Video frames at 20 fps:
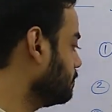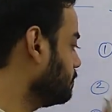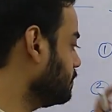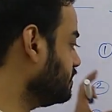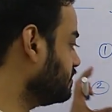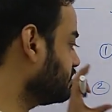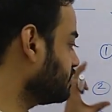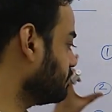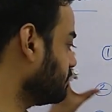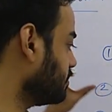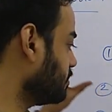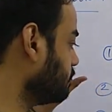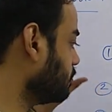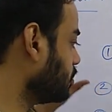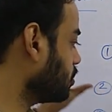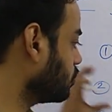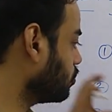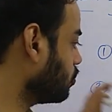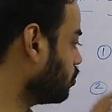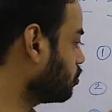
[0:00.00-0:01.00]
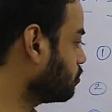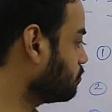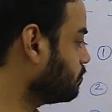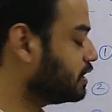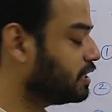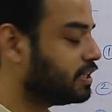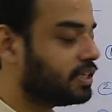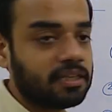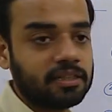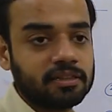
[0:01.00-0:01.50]
Please remember,
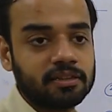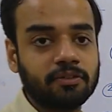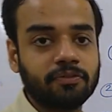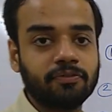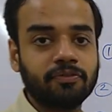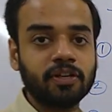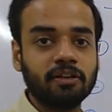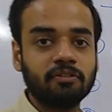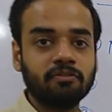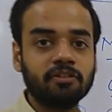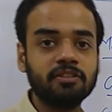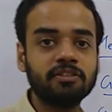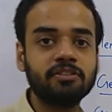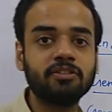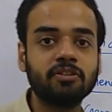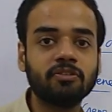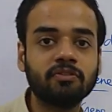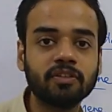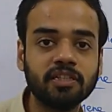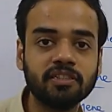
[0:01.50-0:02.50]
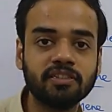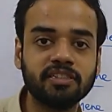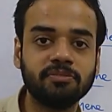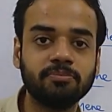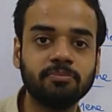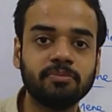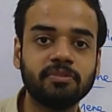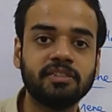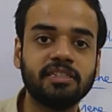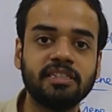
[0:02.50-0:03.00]
normally the frequency of the
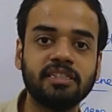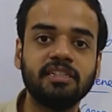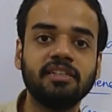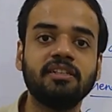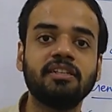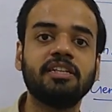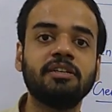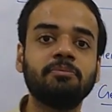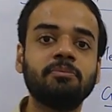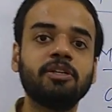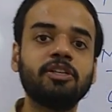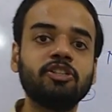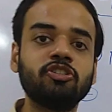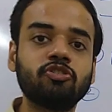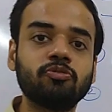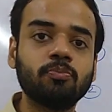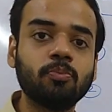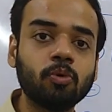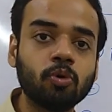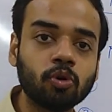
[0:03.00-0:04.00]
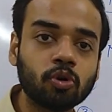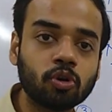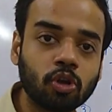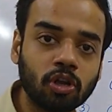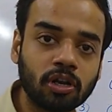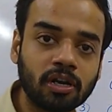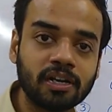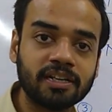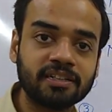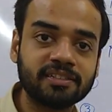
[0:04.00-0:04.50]
gene remains more
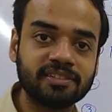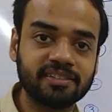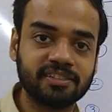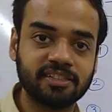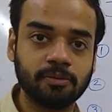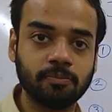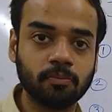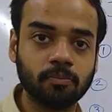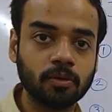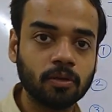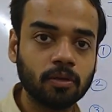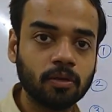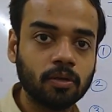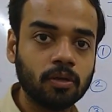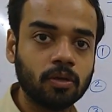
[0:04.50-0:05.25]
or less same.